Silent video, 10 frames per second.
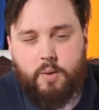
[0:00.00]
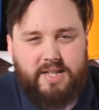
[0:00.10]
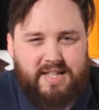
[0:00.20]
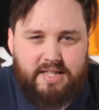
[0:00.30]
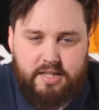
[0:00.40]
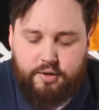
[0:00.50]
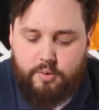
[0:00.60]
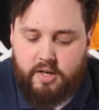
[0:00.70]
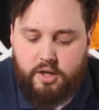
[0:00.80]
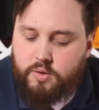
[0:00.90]
so I tend
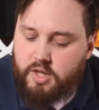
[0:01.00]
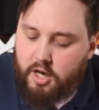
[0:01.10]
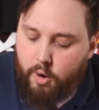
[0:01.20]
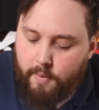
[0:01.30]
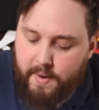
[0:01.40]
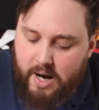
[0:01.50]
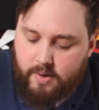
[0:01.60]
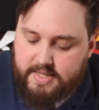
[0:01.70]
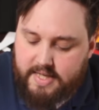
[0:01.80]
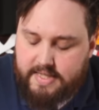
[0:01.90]
to use the lower
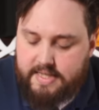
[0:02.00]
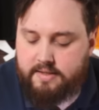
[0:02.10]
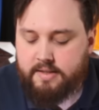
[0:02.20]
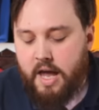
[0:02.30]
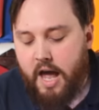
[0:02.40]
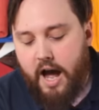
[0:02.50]
power settings.